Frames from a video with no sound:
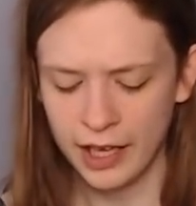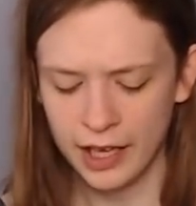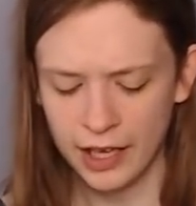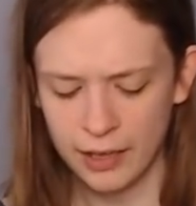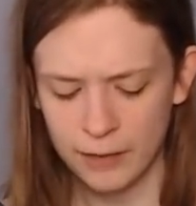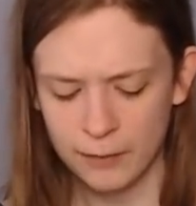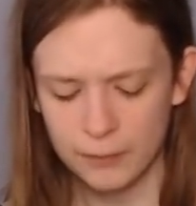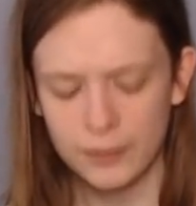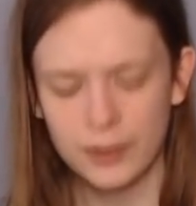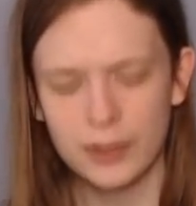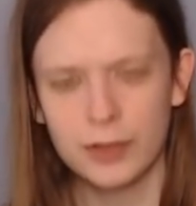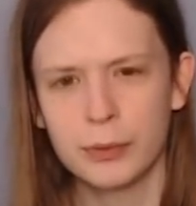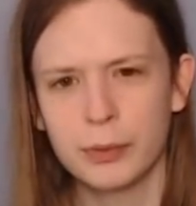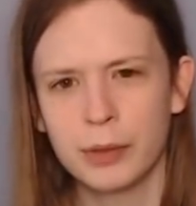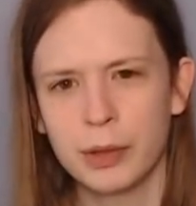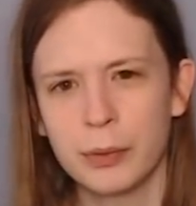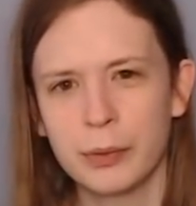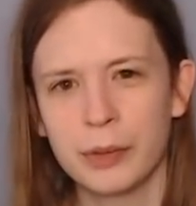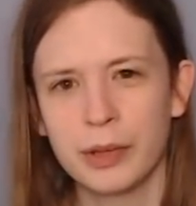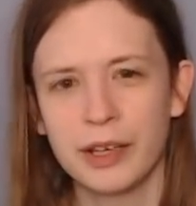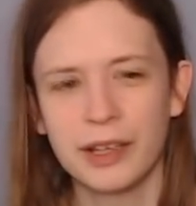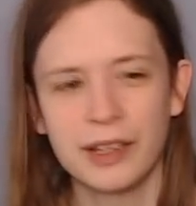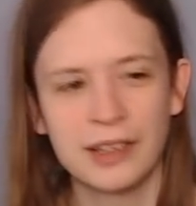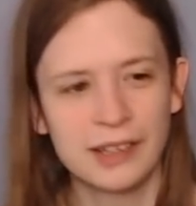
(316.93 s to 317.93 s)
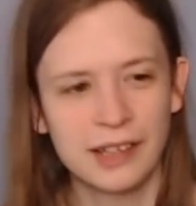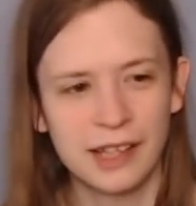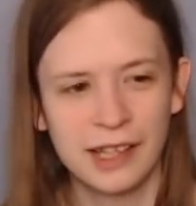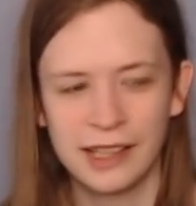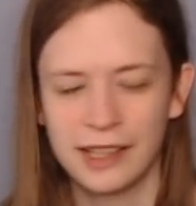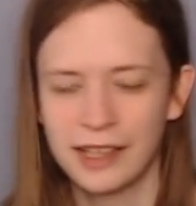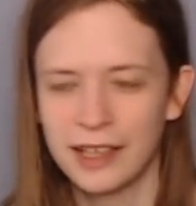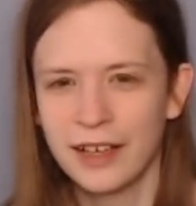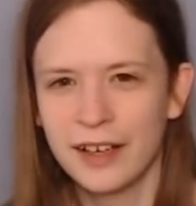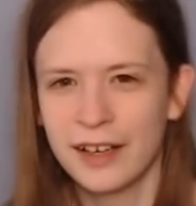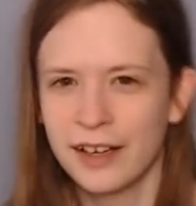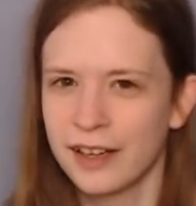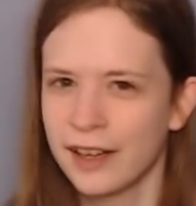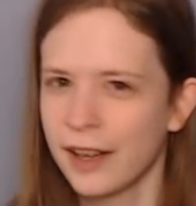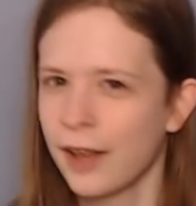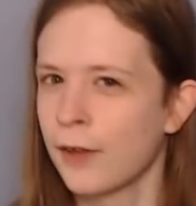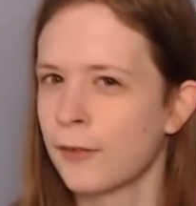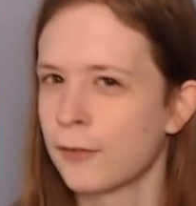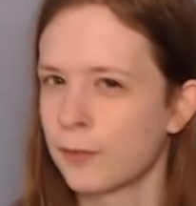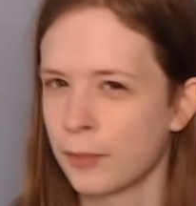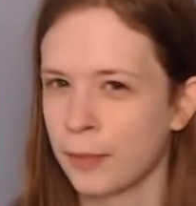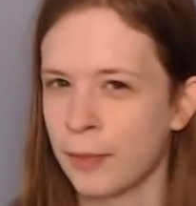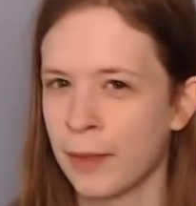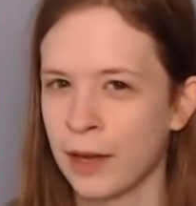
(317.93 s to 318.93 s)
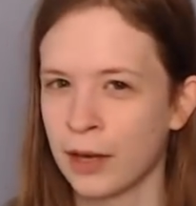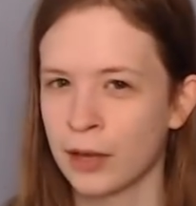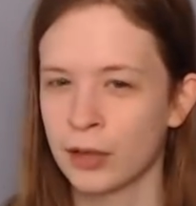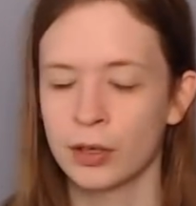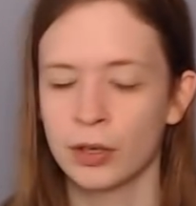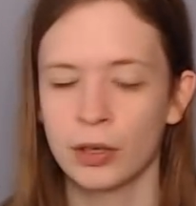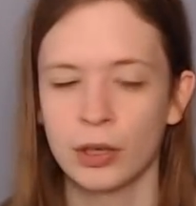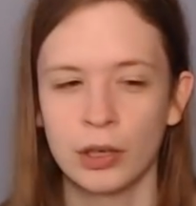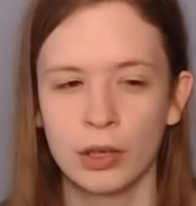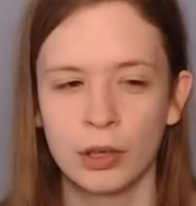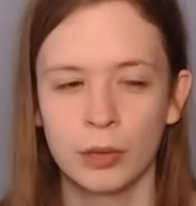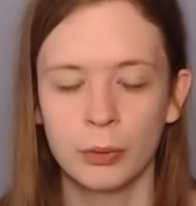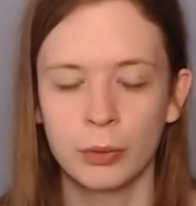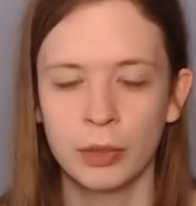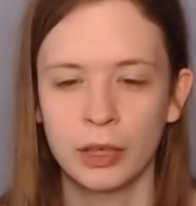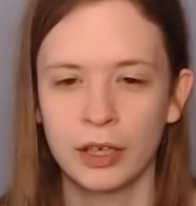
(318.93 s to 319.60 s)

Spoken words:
and figure out what I want and like cut it down from there,